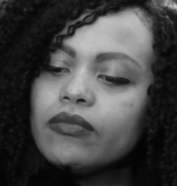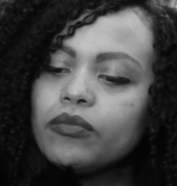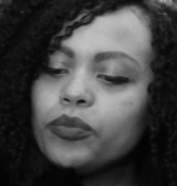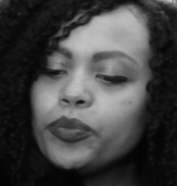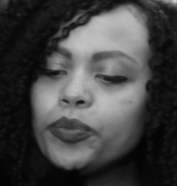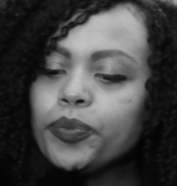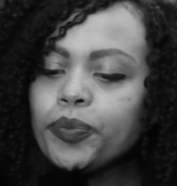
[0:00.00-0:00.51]

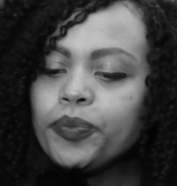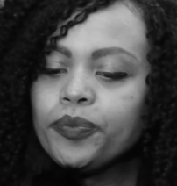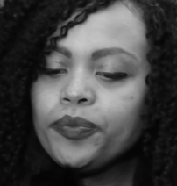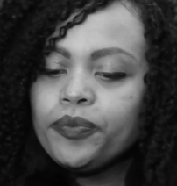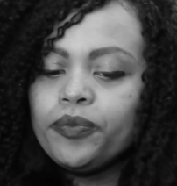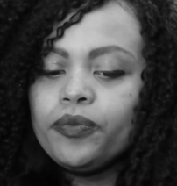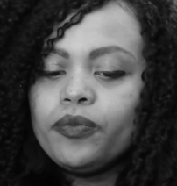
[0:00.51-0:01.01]
Sorry, I'm
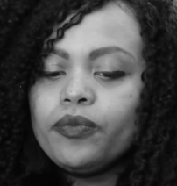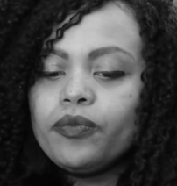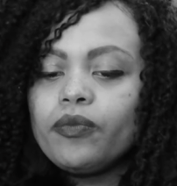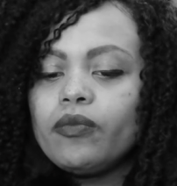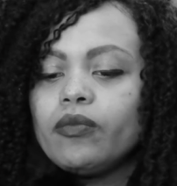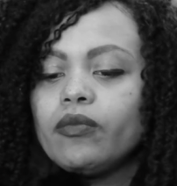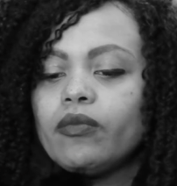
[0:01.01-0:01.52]
not a
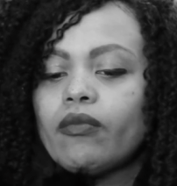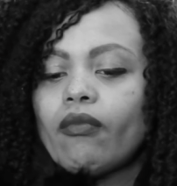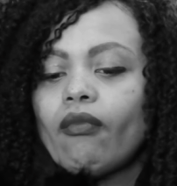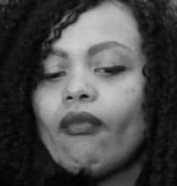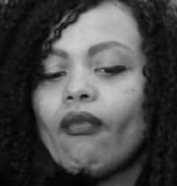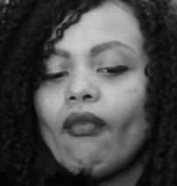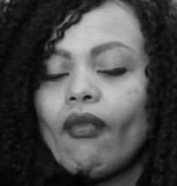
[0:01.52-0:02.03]
professional
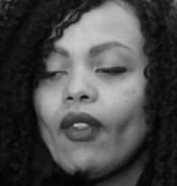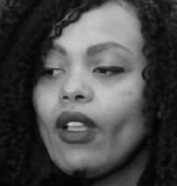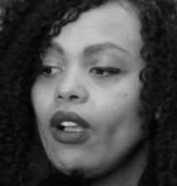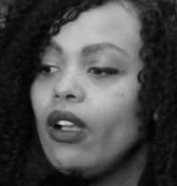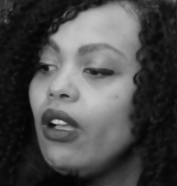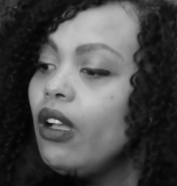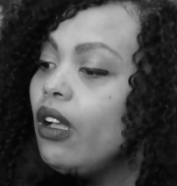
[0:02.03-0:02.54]

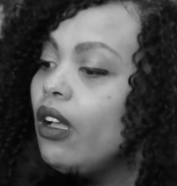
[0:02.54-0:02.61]
uh,